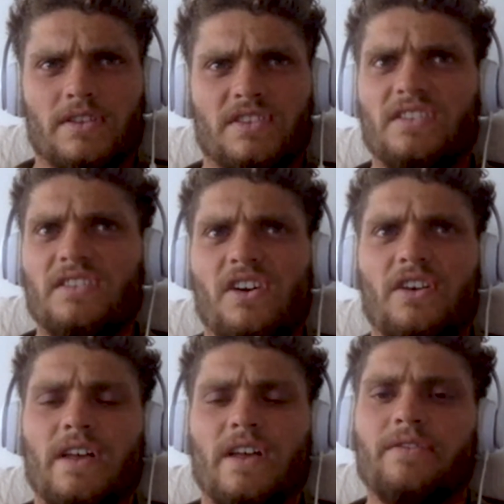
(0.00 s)

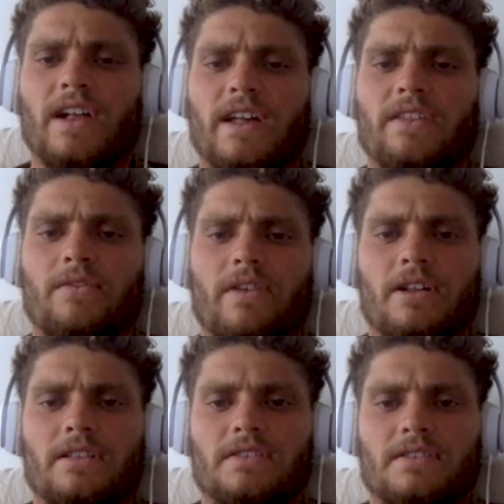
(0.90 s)
over there for like 3
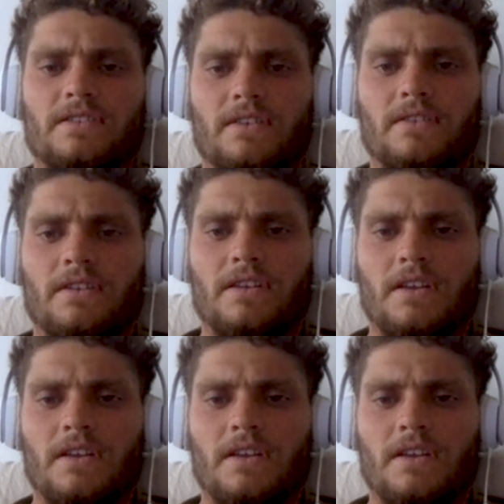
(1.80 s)
months, so